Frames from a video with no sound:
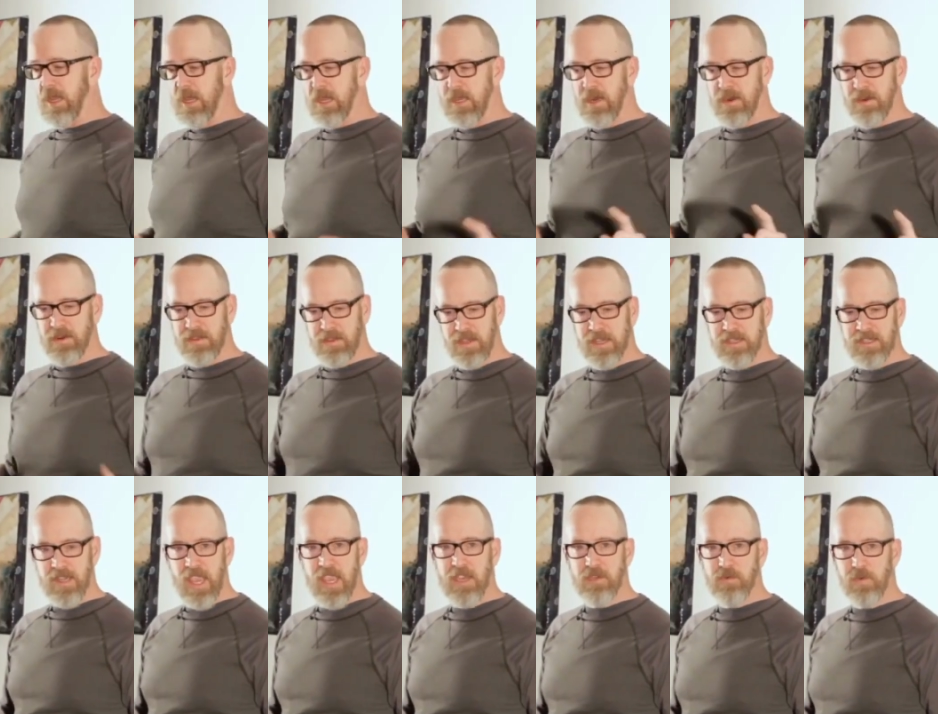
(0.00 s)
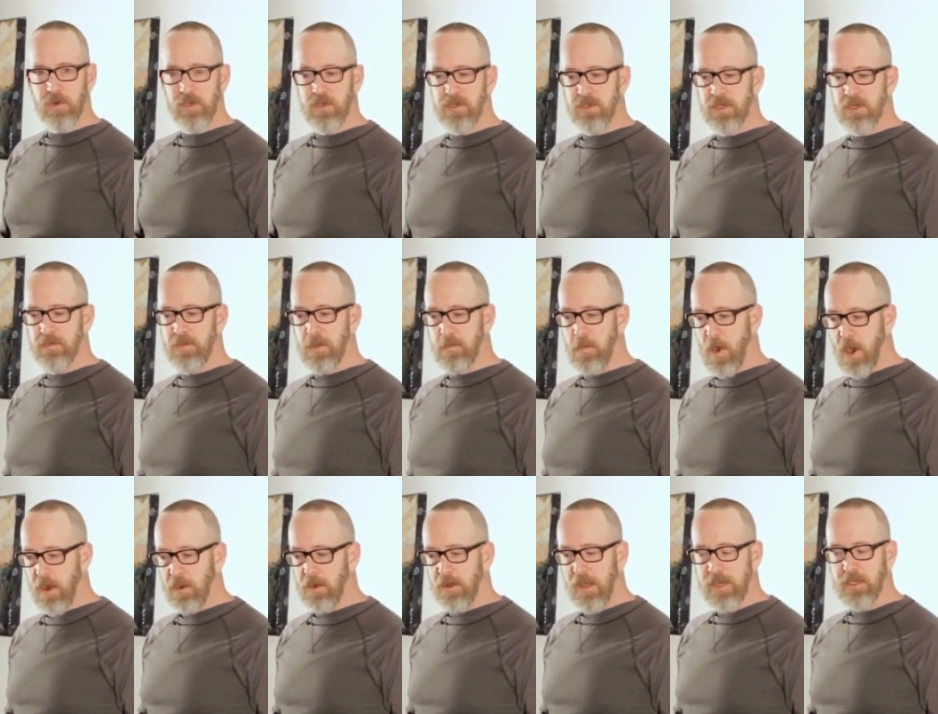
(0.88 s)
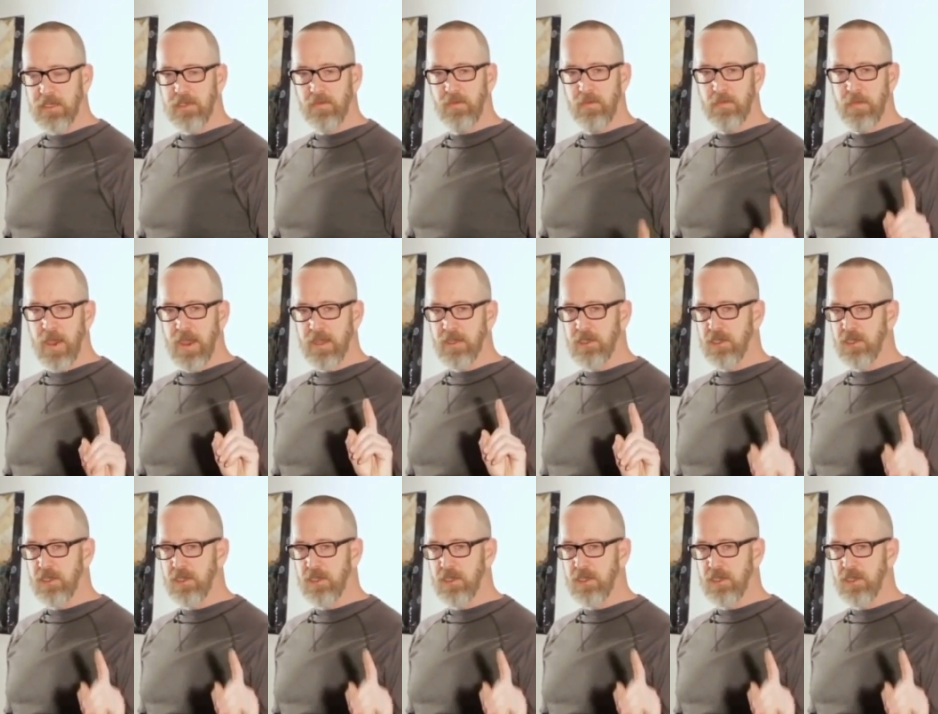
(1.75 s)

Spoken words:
In this case, we're using the model lights from my